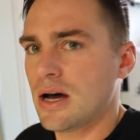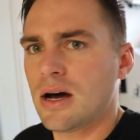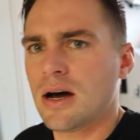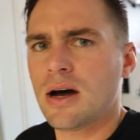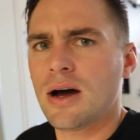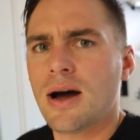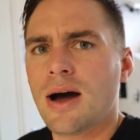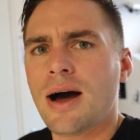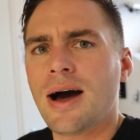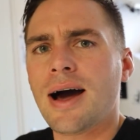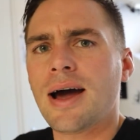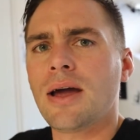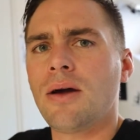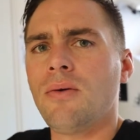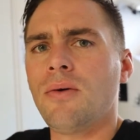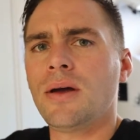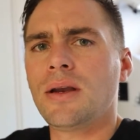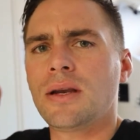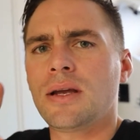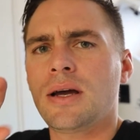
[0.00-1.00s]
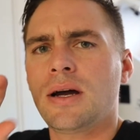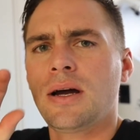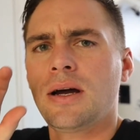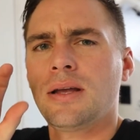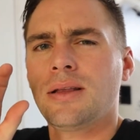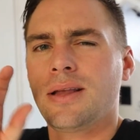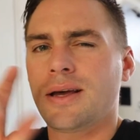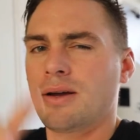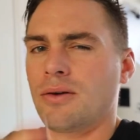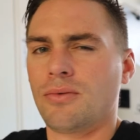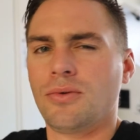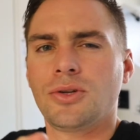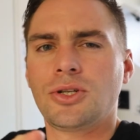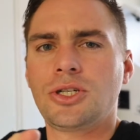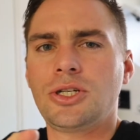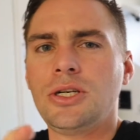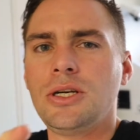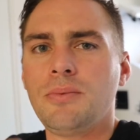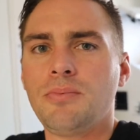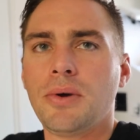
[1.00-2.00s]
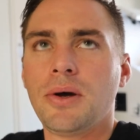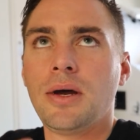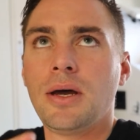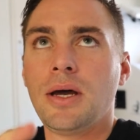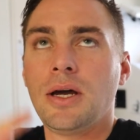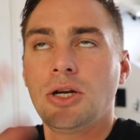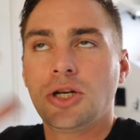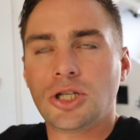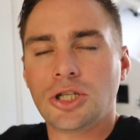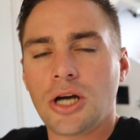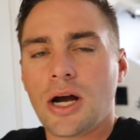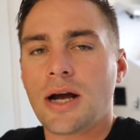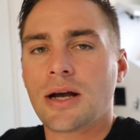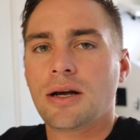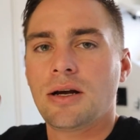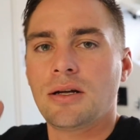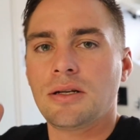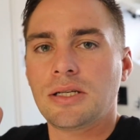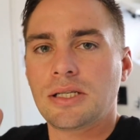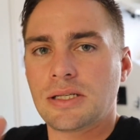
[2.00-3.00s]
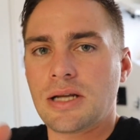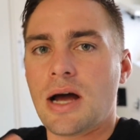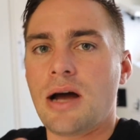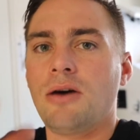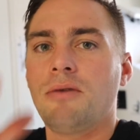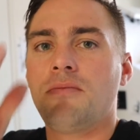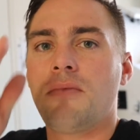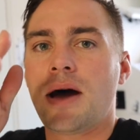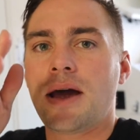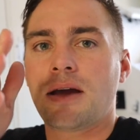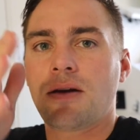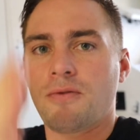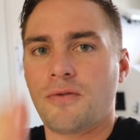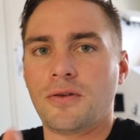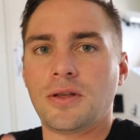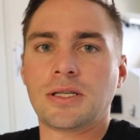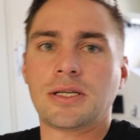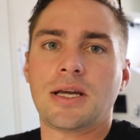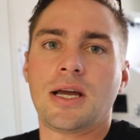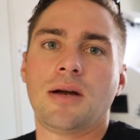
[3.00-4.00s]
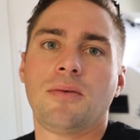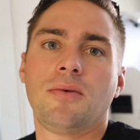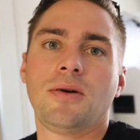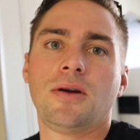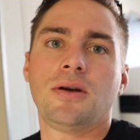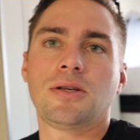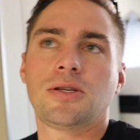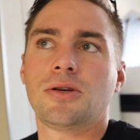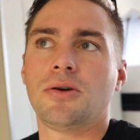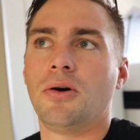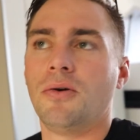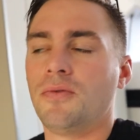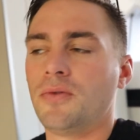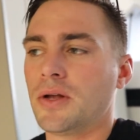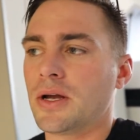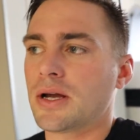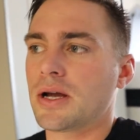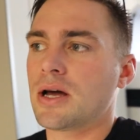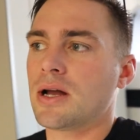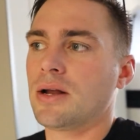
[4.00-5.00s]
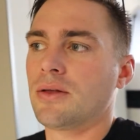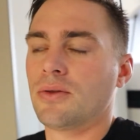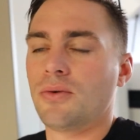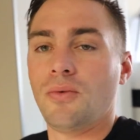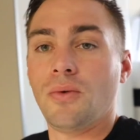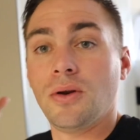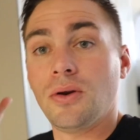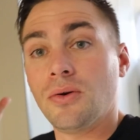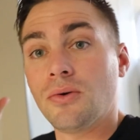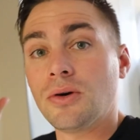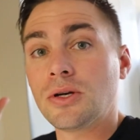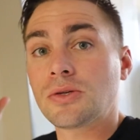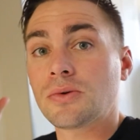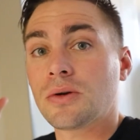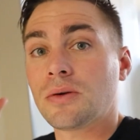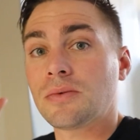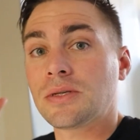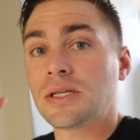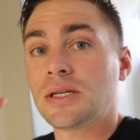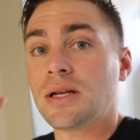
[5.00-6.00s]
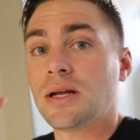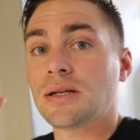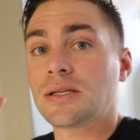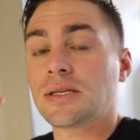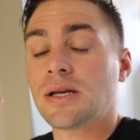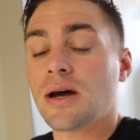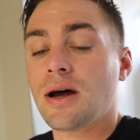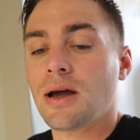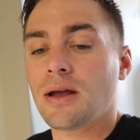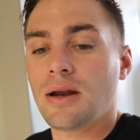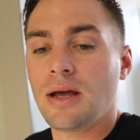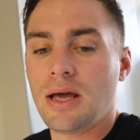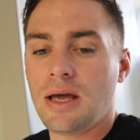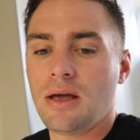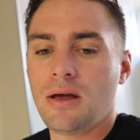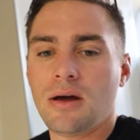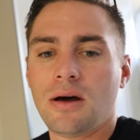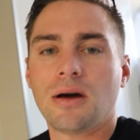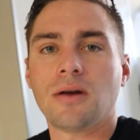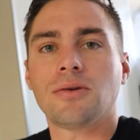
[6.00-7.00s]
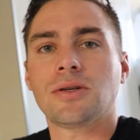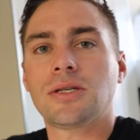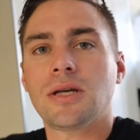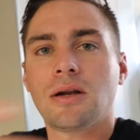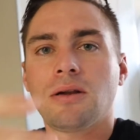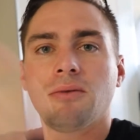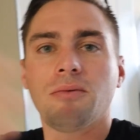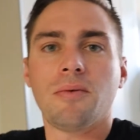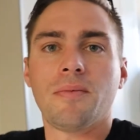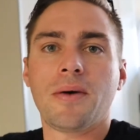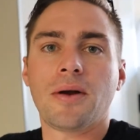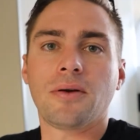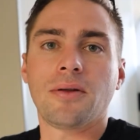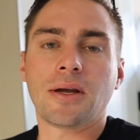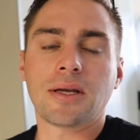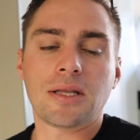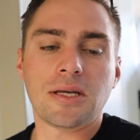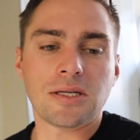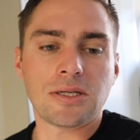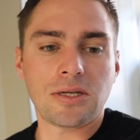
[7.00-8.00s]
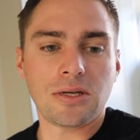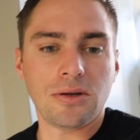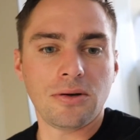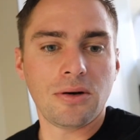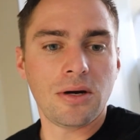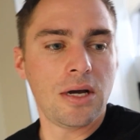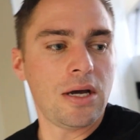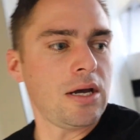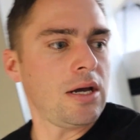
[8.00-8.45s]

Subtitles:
I went and got like a real cheap shotgun style mic for this camera, so hopefully I can cut out the wind noise when I'm sitting outside. I know it'll sound a little bit better like this too.